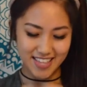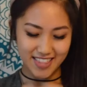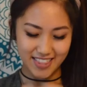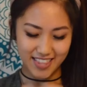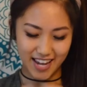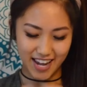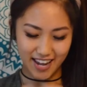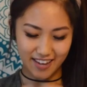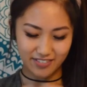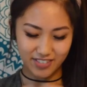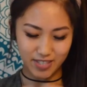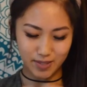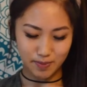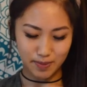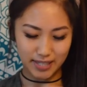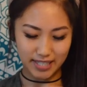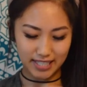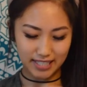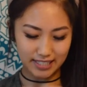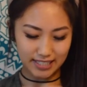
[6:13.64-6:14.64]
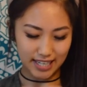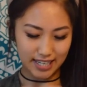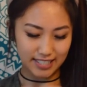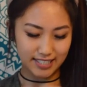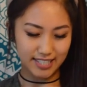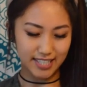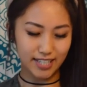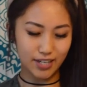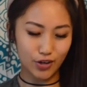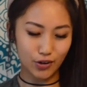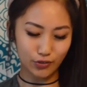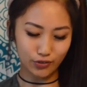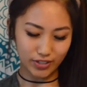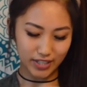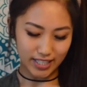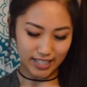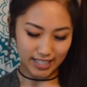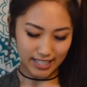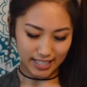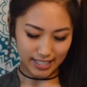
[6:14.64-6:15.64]
that I've just been collecting over
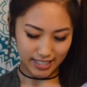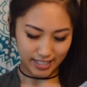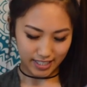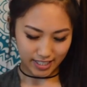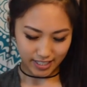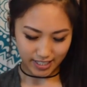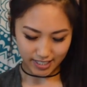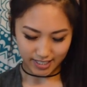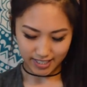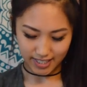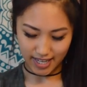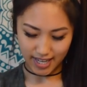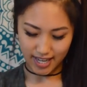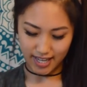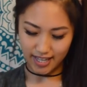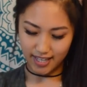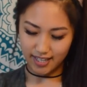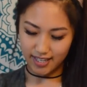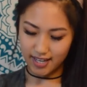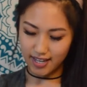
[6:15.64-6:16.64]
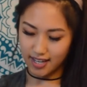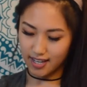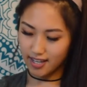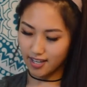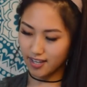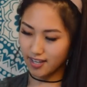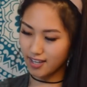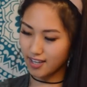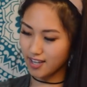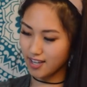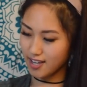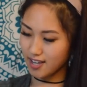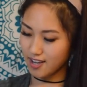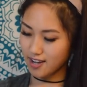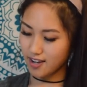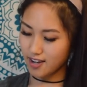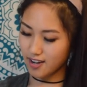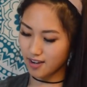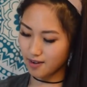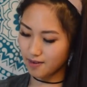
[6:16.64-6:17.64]
the years,
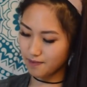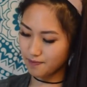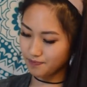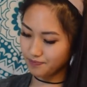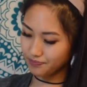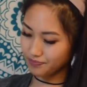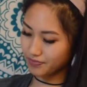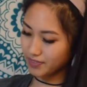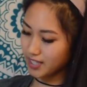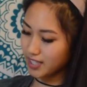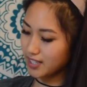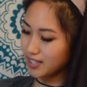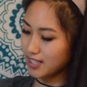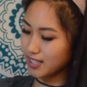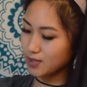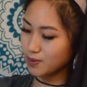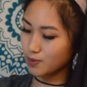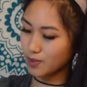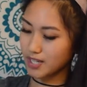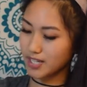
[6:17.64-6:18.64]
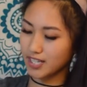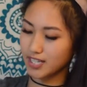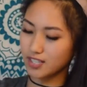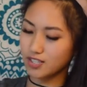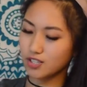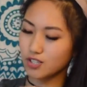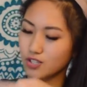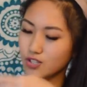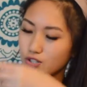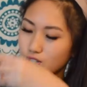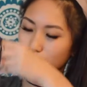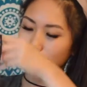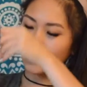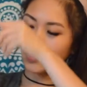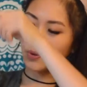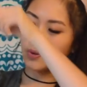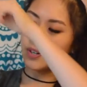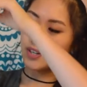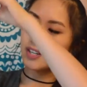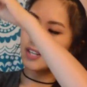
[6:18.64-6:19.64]
and this one is
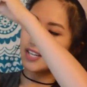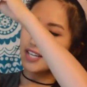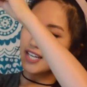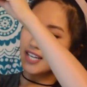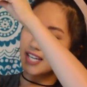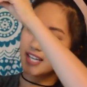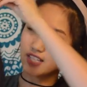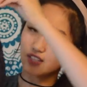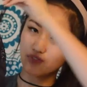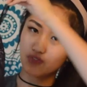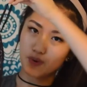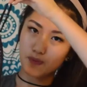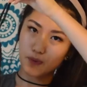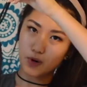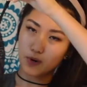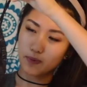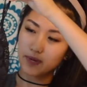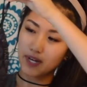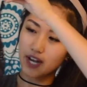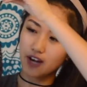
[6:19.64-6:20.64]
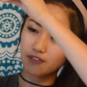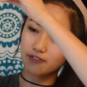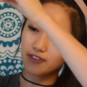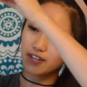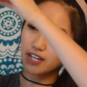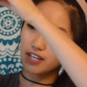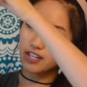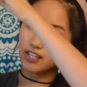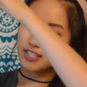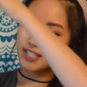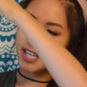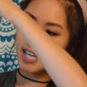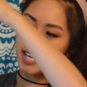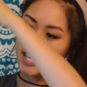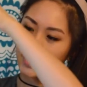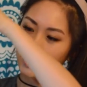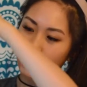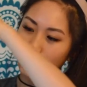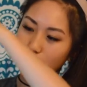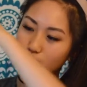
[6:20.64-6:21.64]
new. It's from Urban Outfitters,
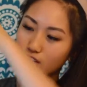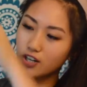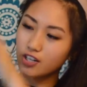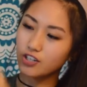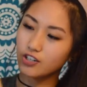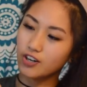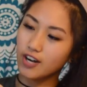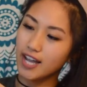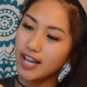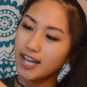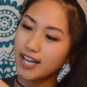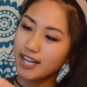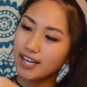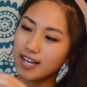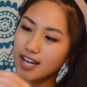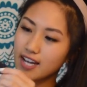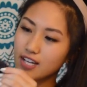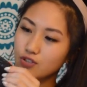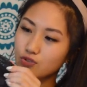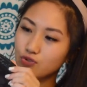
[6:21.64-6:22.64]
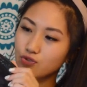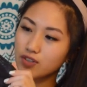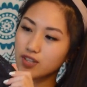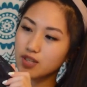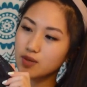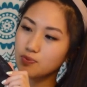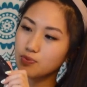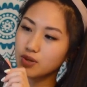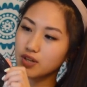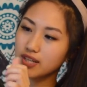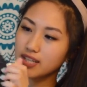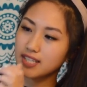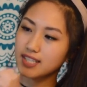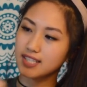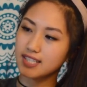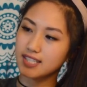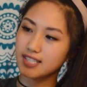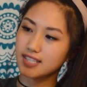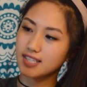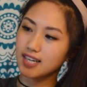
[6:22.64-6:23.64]
and it's dark gray, and it has really pretty
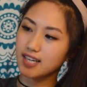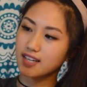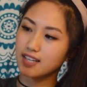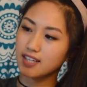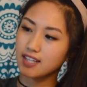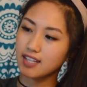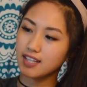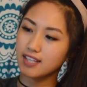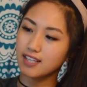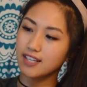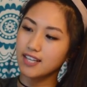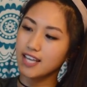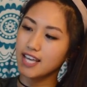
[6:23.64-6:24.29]
detailing,